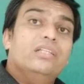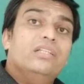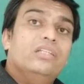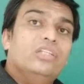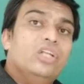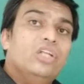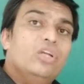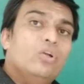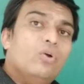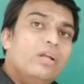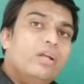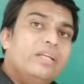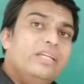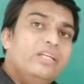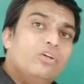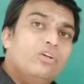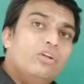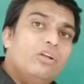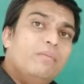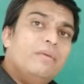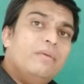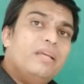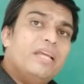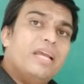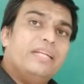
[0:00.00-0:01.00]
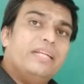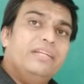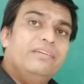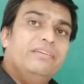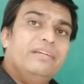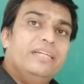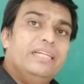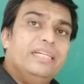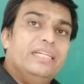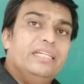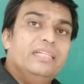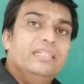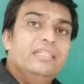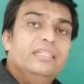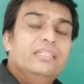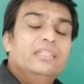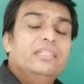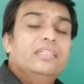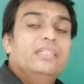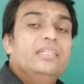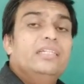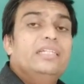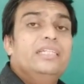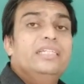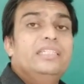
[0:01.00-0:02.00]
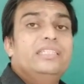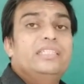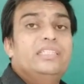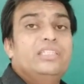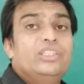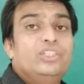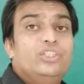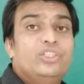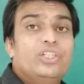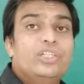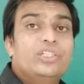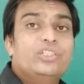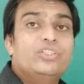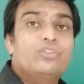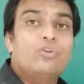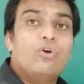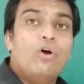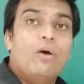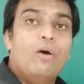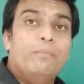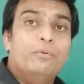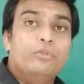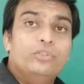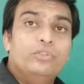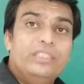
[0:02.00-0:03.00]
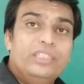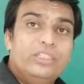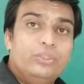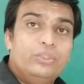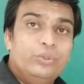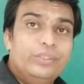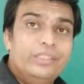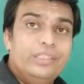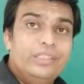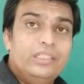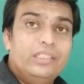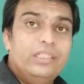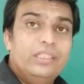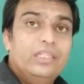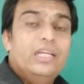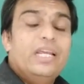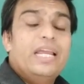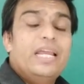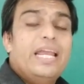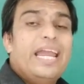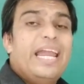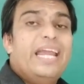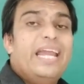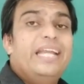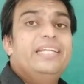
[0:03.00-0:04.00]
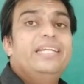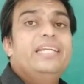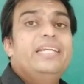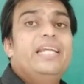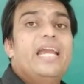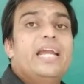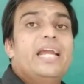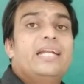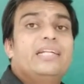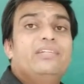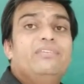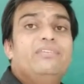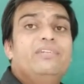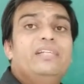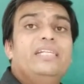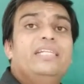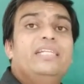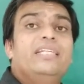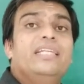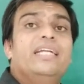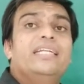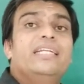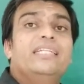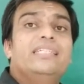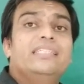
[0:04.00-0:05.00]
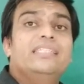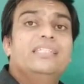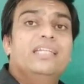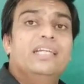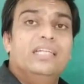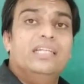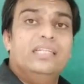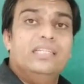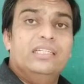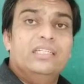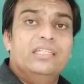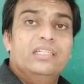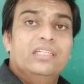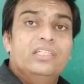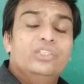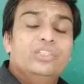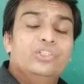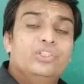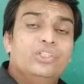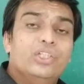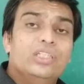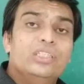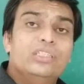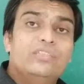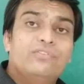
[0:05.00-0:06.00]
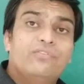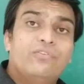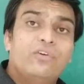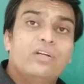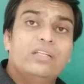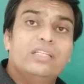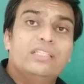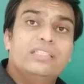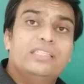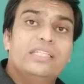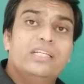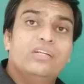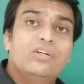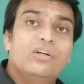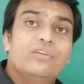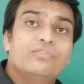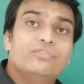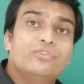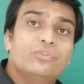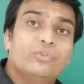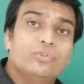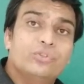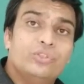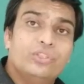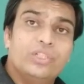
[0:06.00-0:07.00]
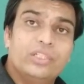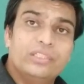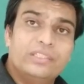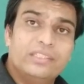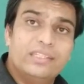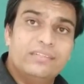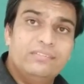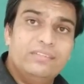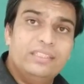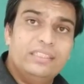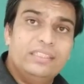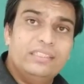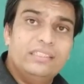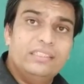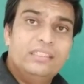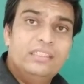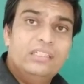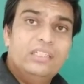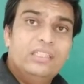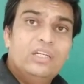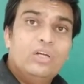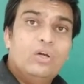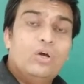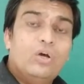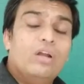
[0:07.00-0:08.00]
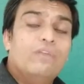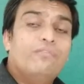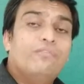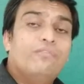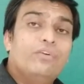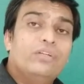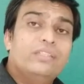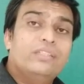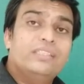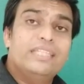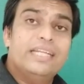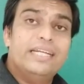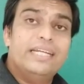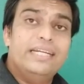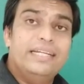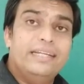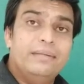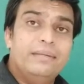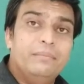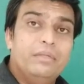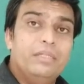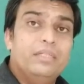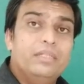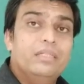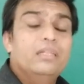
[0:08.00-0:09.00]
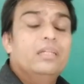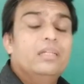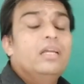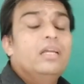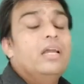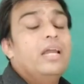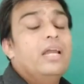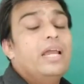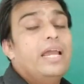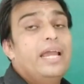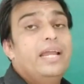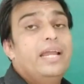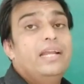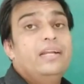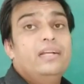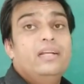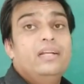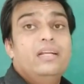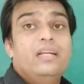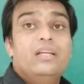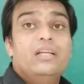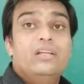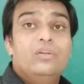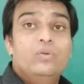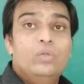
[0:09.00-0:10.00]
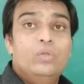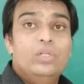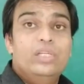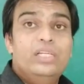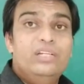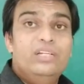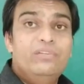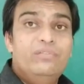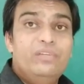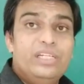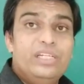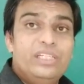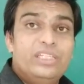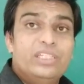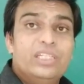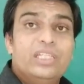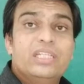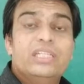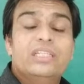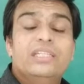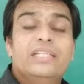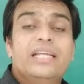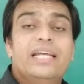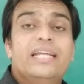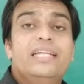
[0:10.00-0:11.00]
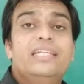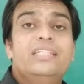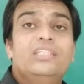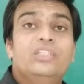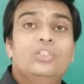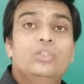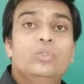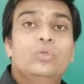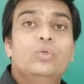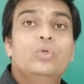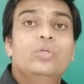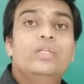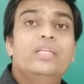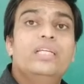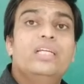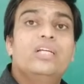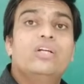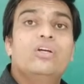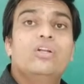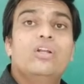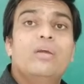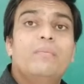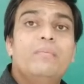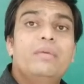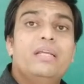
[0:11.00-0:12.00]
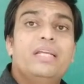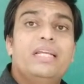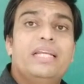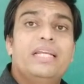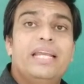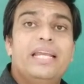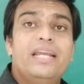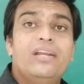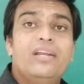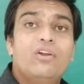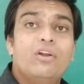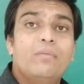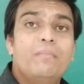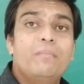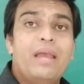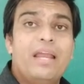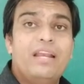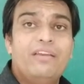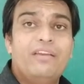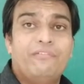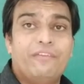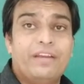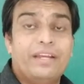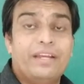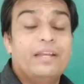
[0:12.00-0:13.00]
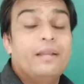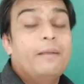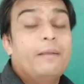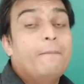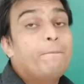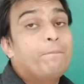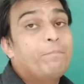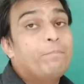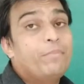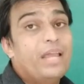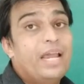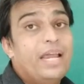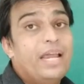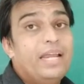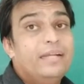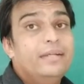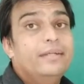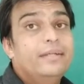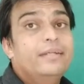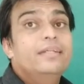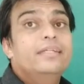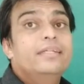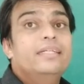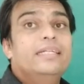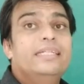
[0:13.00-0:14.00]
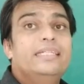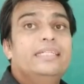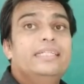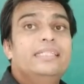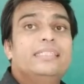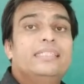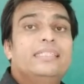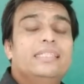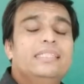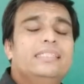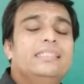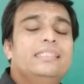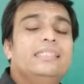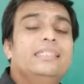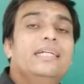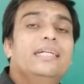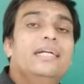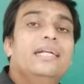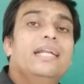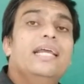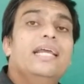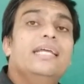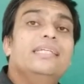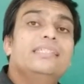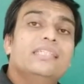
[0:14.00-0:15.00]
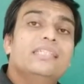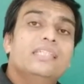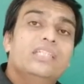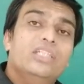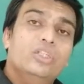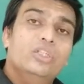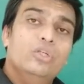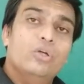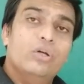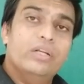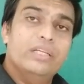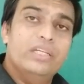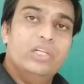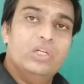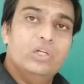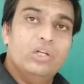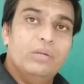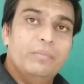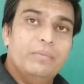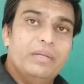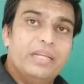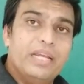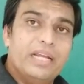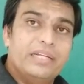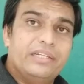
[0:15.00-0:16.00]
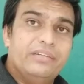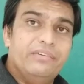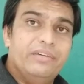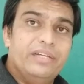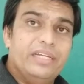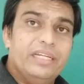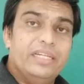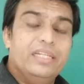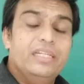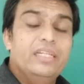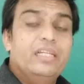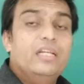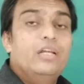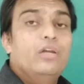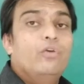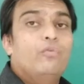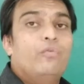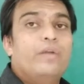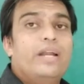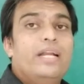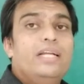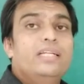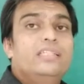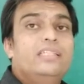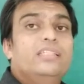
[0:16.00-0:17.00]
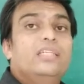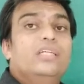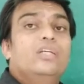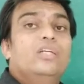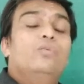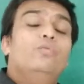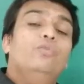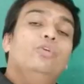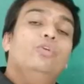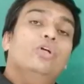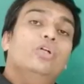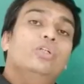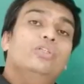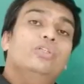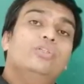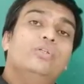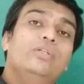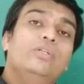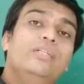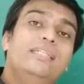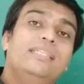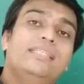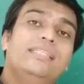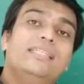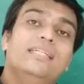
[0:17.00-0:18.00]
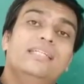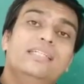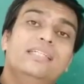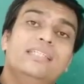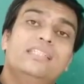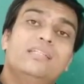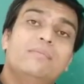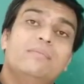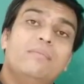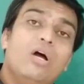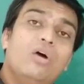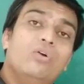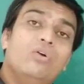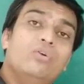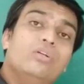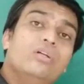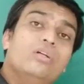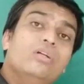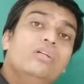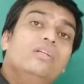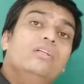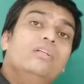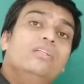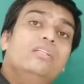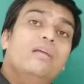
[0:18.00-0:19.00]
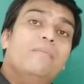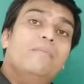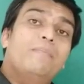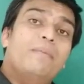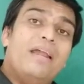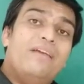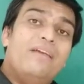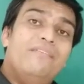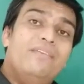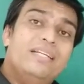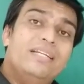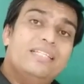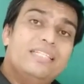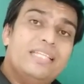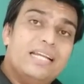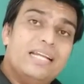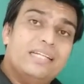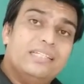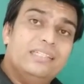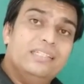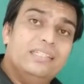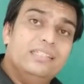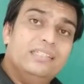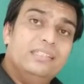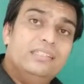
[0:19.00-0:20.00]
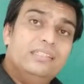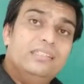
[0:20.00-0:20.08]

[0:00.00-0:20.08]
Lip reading: the non-economic activity is just opposite to it. Any activity that is done just for the sake of social service or for charitable, and in which there is no economic gain or benefit, then it is considered as non-economic activity. Friends, we also discussed about the private sector.